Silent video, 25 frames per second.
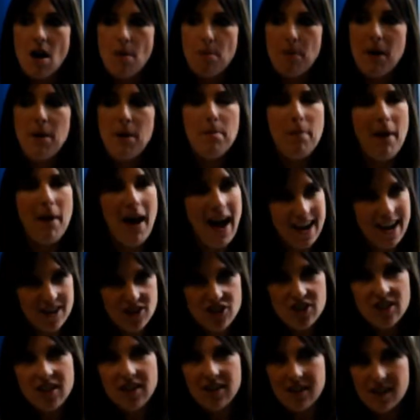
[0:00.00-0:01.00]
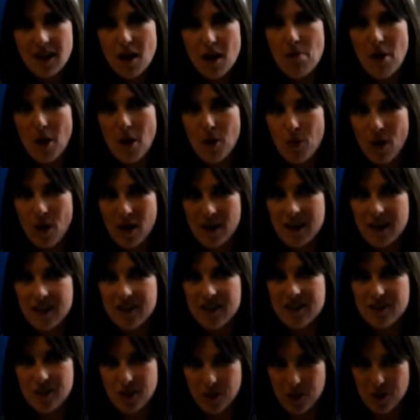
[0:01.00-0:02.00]
Been passionate about what I
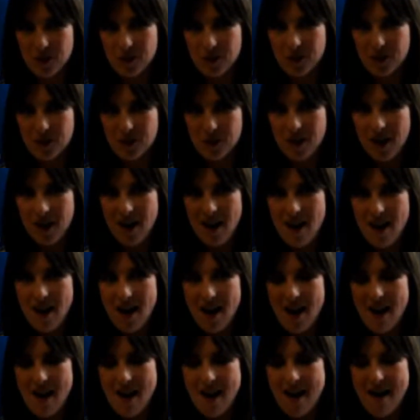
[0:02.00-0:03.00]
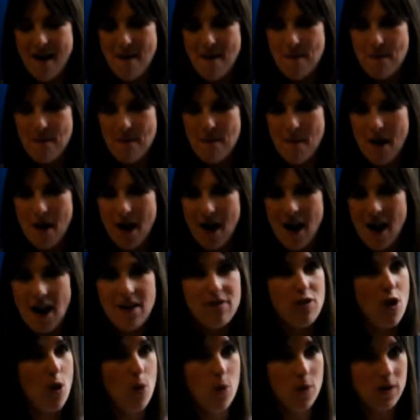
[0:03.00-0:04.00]
do.
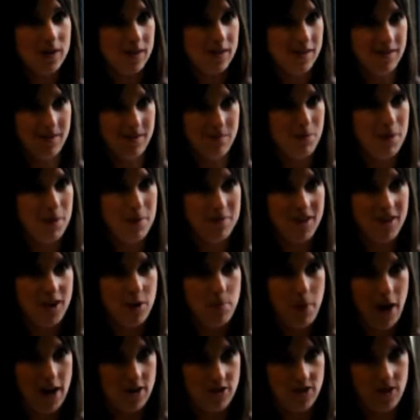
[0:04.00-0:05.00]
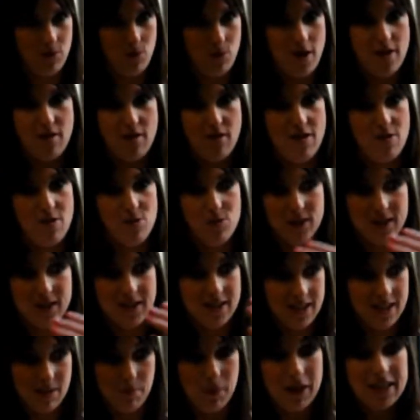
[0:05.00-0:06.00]
I've always been very passionate, whether it was
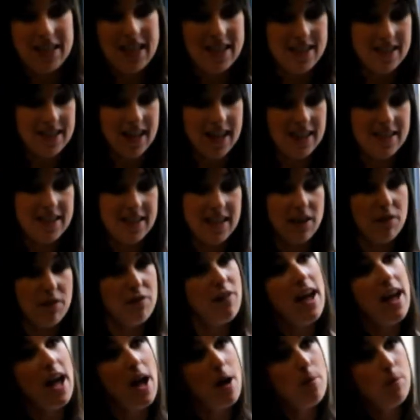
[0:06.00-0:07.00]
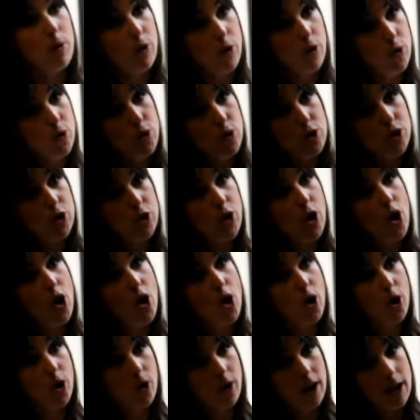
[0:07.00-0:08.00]
my days in 98FM or News
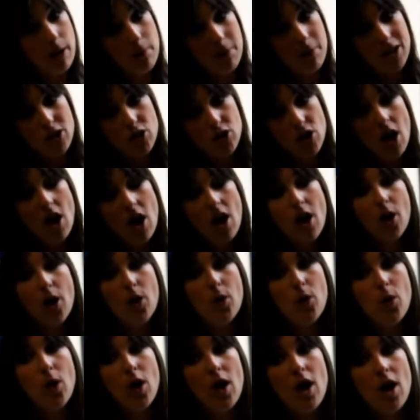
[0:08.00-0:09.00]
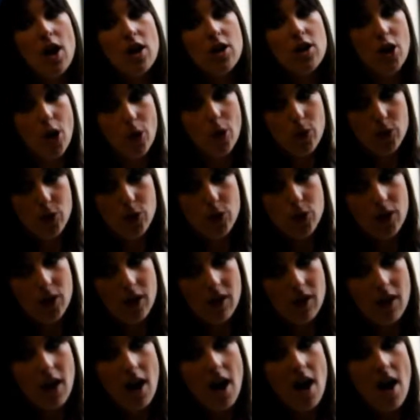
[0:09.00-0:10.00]
Talk or Image now
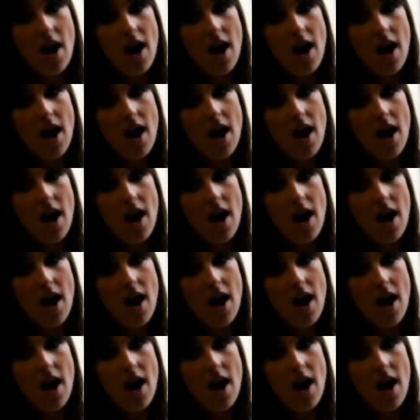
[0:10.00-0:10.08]
Google.